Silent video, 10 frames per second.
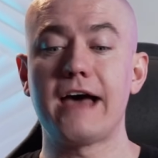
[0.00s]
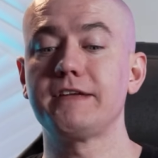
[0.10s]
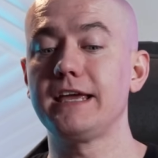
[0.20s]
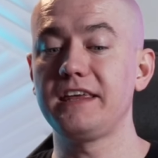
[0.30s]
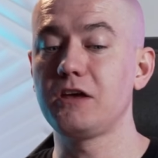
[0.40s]

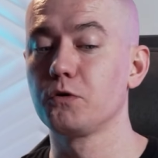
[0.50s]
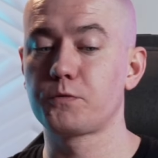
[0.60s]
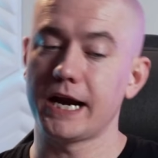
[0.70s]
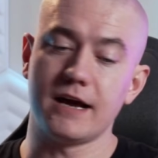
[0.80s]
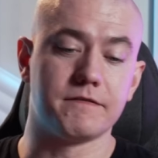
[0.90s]
having a yield
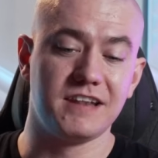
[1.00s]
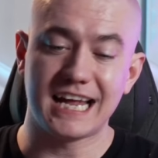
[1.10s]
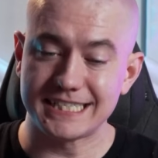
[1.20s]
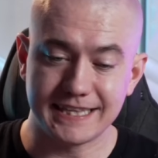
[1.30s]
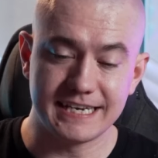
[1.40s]
rate of
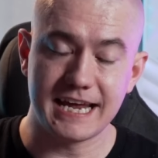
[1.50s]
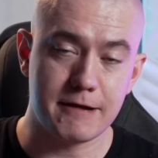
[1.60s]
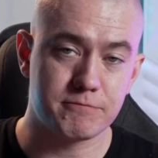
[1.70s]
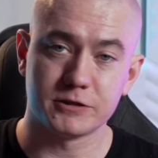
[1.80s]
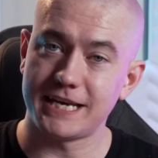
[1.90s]
less than
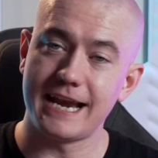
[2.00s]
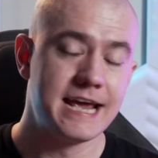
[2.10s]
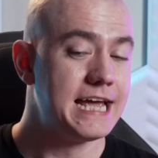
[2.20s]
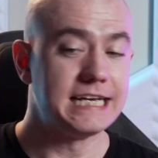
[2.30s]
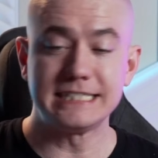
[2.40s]
10%
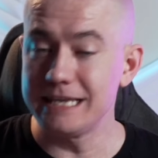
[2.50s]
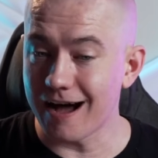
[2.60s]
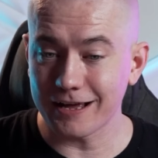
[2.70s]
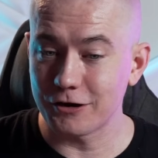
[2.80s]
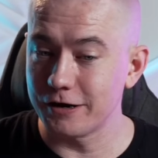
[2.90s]
is
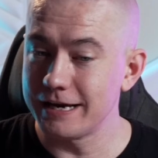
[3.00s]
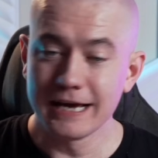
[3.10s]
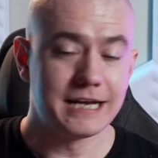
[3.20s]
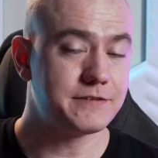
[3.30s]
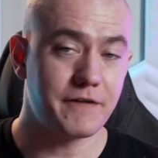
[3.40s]
not good.
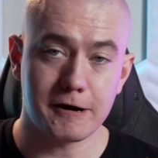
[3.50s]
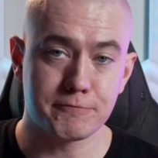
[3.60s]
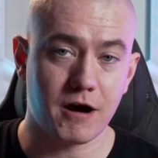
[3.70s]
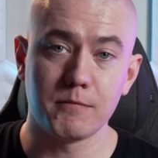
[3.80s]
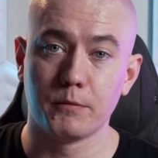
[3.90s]
It's very
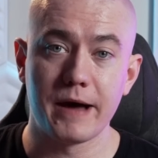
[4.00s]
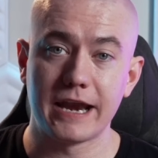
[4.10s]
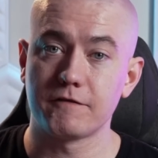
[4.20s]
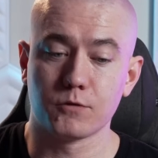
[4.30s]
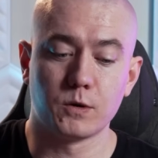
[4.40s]

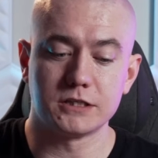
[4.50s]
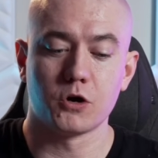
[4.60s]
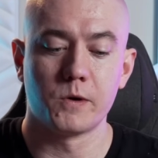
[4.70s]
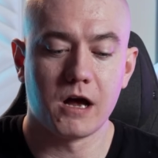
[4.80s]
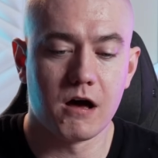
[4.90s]
problematic for what's
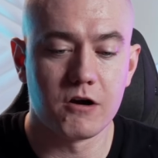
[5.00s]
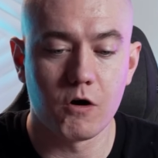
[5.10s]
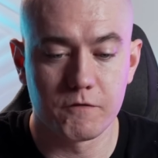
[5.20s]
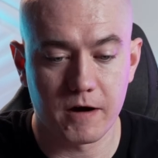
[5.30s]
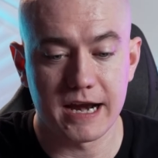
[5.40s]
going on
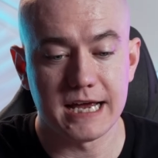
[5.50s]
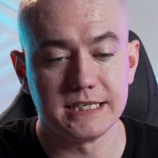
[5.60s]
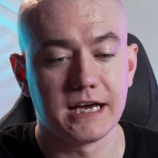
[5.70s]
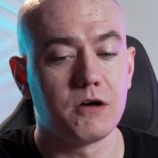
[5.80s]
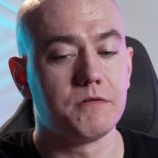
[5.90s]
over at
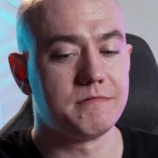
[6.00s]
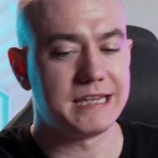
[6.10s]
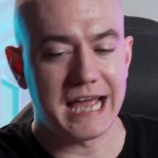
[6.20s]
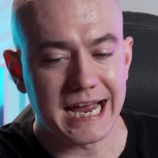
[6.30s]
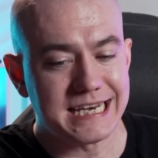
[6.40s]
Intel. And
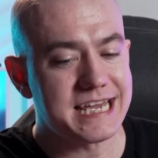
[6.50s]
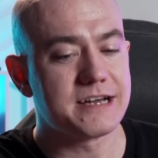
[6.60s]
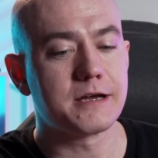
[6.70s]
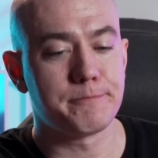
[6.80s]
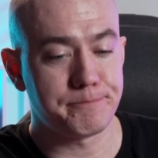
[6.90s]
the
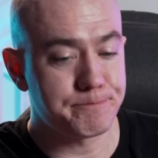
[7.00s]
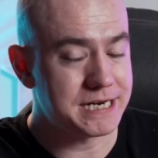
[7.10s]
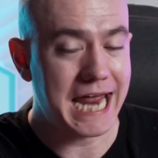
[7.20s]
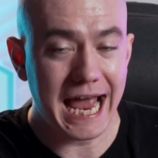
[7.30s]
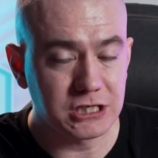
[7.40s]
idea could
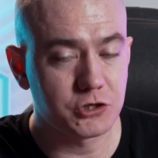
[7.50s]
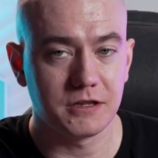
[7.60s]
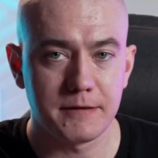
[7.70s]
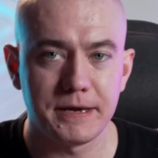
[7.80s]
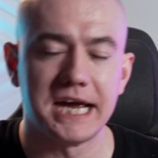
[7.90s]

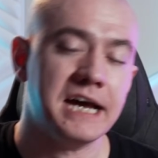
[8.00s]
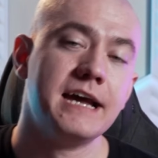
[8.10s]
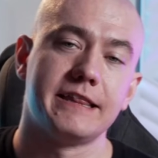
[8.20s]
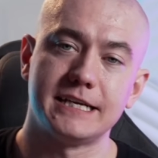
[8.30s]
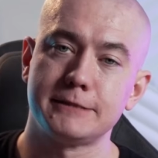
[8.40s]
potentially be
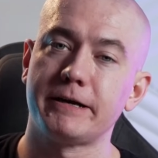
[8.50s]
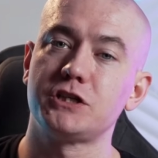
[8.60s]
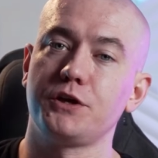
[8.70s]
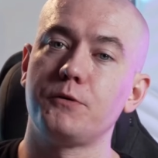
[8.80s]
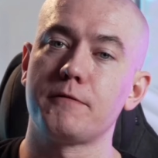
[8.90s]
that,
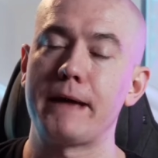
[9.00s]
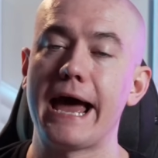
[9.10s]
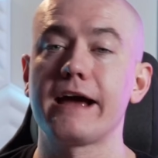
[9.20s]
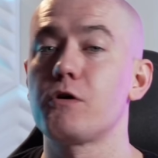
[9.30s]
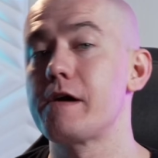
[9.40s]
especially with
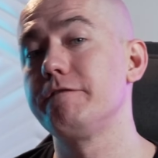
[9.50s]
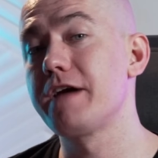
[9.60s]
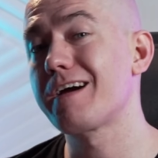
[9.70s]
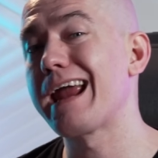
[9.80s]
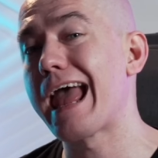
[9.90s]
Pat going
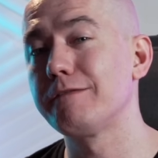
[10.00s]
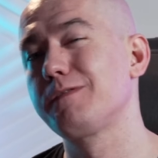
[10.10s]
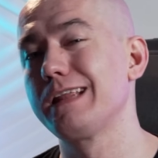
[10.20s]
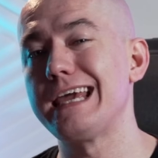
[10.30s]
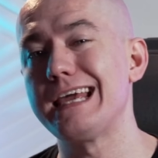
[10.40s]
very
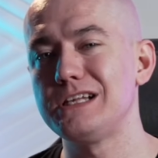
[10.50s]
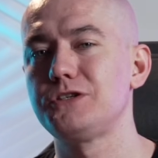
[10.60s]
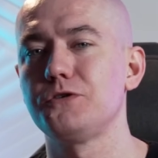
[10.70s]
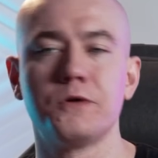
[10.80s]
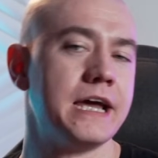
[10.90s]
heavily
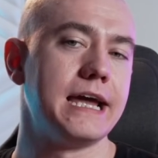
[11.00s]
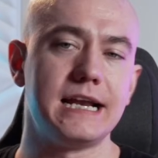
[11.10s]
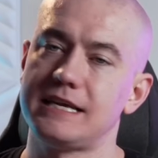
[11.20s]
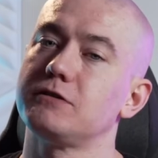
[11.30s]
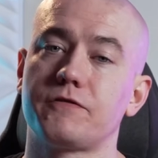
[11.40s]
into
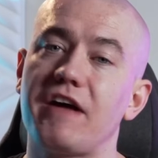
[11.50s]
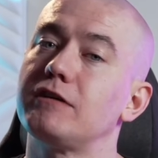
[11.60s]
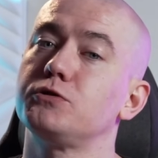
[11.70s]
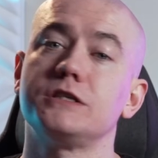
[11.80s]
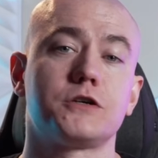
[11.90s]
Intel's
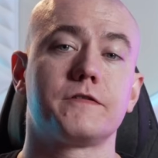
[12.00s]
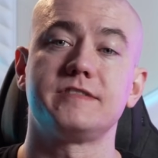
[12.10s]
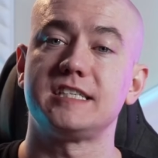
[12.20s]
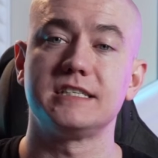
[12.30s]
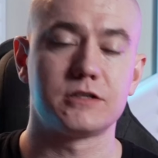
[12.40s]
foundry
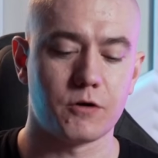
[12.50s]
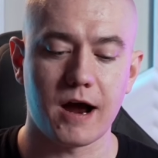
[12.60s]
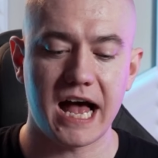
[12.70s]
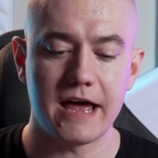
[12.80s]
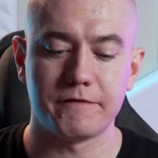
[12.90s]
services, their
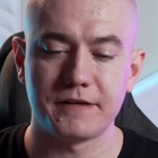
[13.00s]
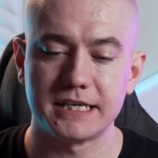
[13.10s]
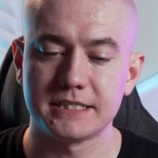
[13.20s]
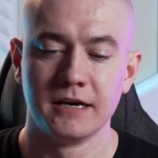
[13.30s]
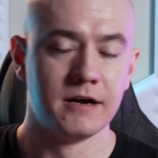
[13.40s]

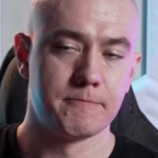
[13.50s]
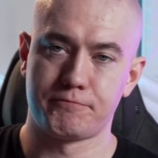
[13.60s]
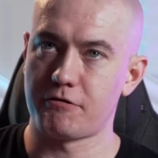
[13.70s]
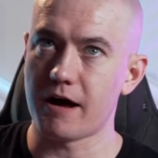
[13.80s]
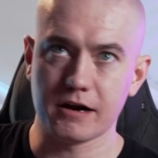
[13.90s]
IFS
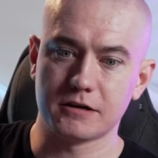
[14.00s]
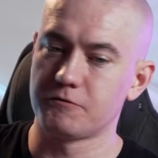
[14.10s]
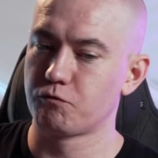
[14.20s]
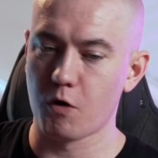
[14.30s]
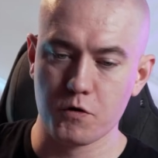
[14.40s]
product
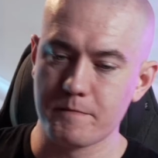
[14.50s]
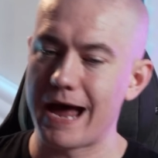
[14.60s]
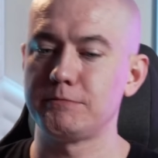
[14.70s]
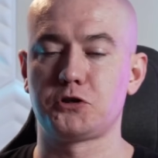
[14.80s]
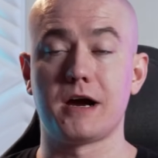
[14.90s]

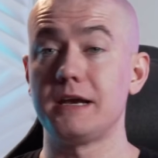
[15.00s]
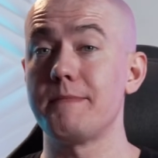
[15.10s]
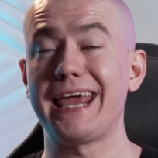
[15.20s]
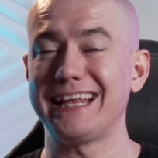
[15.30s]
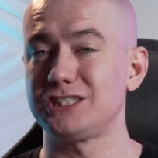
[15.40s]
roadmap, trying to
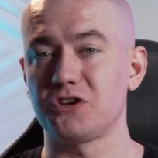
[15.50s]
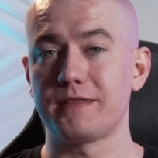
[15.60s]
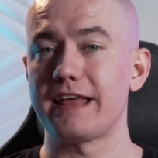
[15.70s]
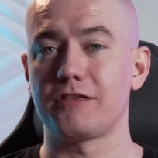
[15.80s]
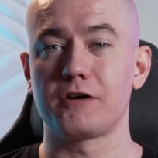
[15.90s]
make it so
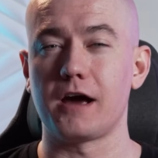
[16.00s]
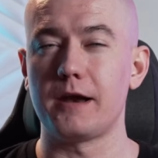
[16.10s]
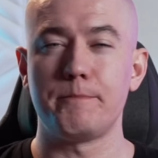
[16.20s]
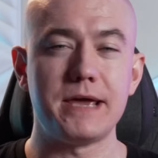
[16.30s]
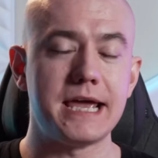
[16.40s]
that they're
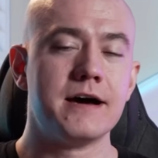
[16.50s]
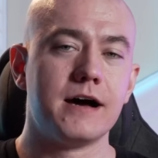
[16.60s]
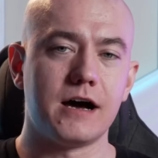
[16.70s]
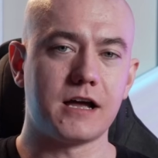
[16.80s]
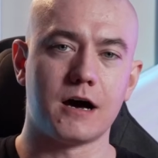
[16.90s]
gonna be
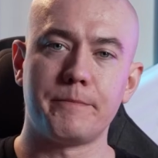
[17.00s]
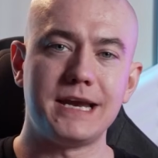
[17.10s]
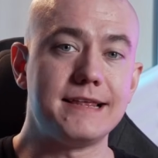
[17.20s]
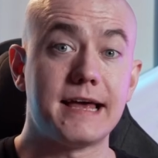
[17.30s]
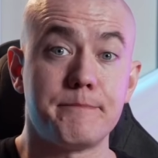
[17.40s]
a
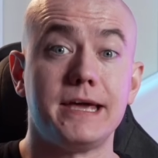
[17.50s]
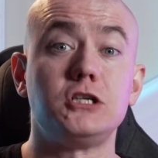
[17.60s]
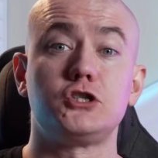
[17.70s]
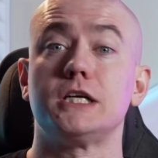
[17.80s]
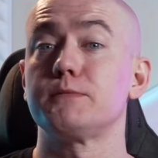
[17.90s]
company that
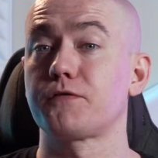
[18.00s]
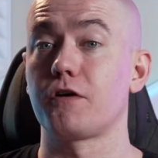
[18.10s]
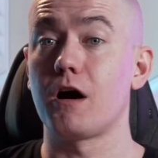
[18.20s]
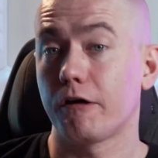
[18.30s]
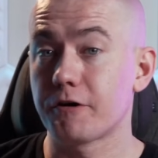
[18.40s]
makes chips
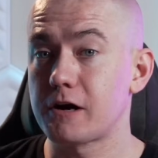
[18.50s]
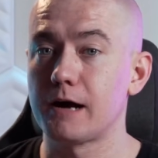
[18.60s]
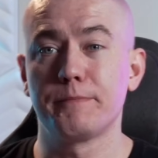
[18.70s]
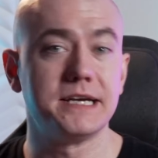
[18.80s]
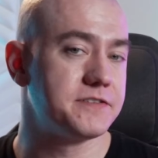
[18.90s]
for other
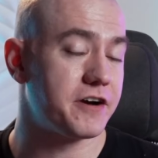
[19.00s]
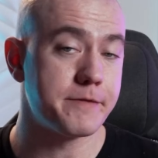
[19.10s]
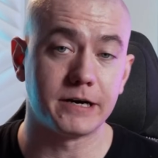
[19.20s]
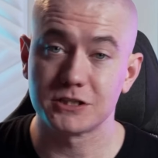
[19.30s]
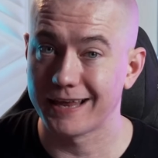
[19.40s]
companies,
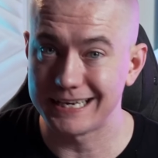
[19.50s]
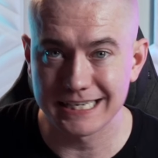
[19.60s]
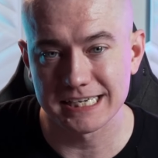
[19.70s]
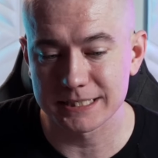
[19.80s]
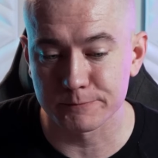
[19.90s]
very much like
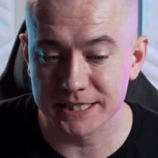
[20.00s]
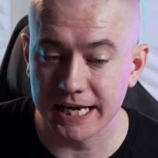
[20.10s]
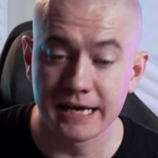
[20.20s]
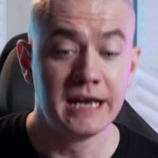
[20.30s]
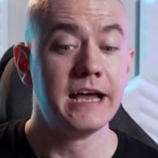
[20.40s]

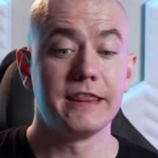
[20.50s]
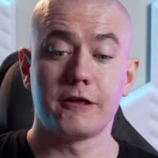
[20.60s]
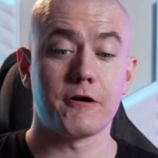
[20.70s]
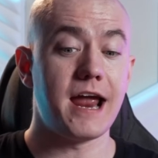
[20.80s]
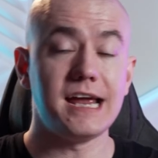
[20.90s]
TSMC.
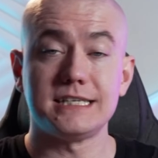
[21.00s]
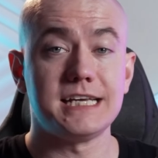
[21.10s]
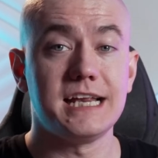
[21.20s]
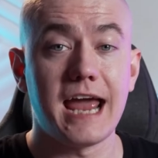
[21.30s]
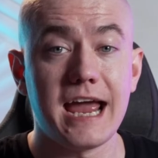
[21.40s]
Their
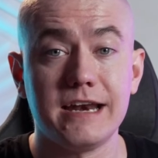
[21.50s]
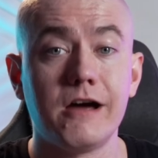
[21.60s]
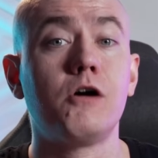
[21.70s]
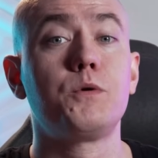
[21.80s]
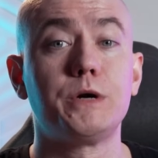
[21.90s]
18A
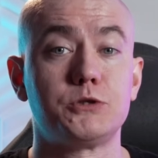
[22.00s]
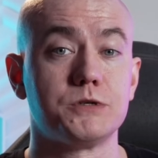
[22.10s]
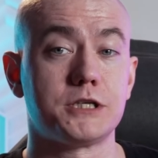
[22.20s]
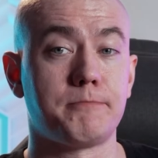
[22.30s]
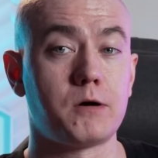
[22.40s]
node, which
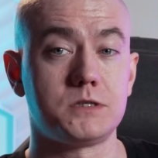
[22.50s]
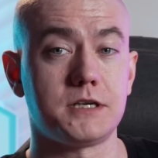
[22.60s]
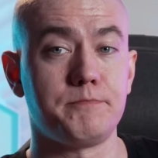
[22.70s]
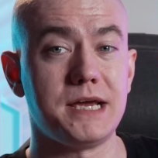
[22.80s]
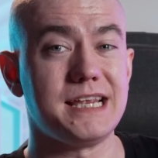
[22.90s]
was
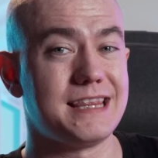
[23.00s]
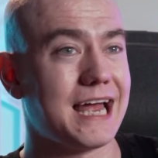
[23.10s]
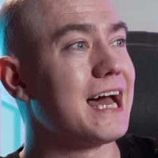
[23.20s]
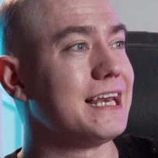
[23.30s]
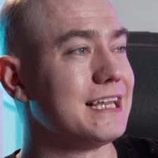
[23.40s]
supposed to be the
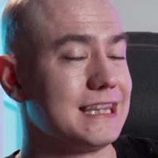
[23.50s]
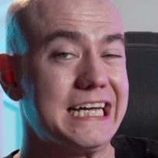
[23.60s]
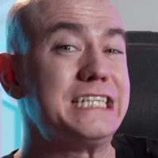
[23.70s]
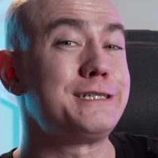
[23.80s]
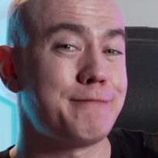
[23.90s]
kind of
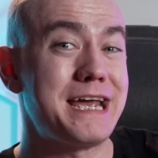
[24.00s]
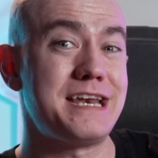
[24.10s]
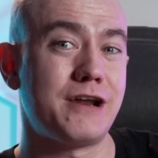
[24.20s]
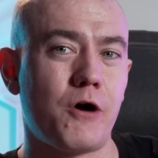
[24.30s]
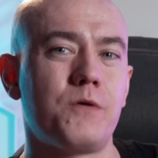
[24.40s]

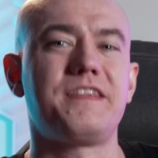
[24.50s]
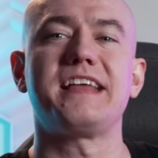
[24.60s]
linchpin node